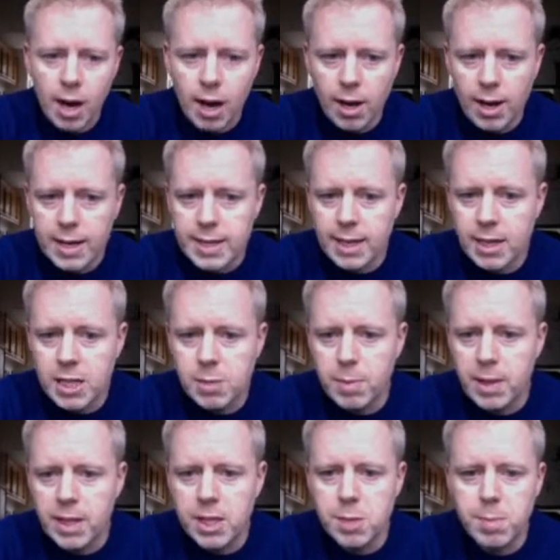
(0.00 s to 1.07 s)
highlighting the
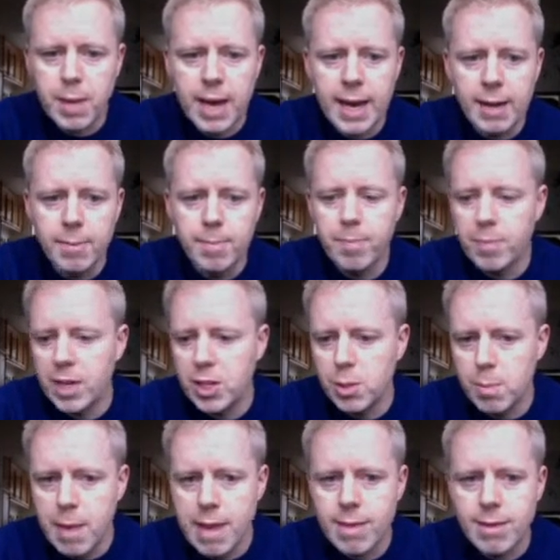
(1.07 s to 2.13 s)
speaker's pain.
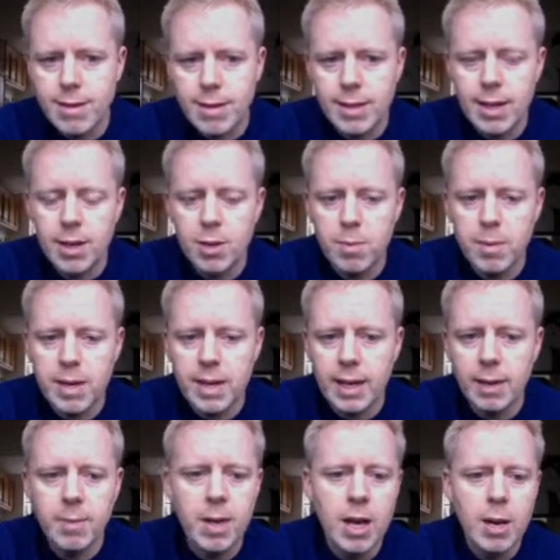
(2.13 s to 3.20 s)
There's your method and there's your
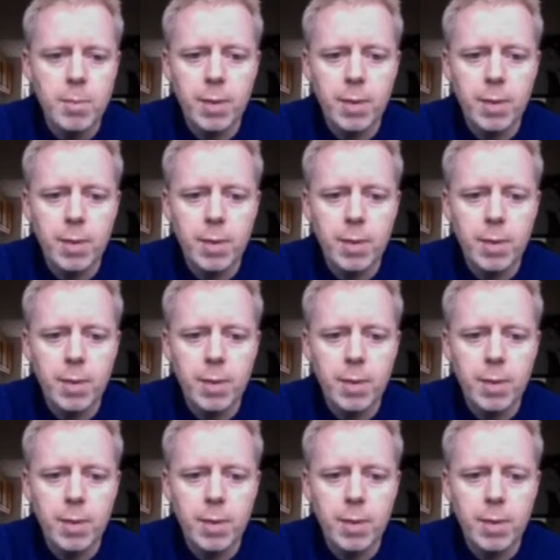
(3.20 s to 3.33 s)
meaning.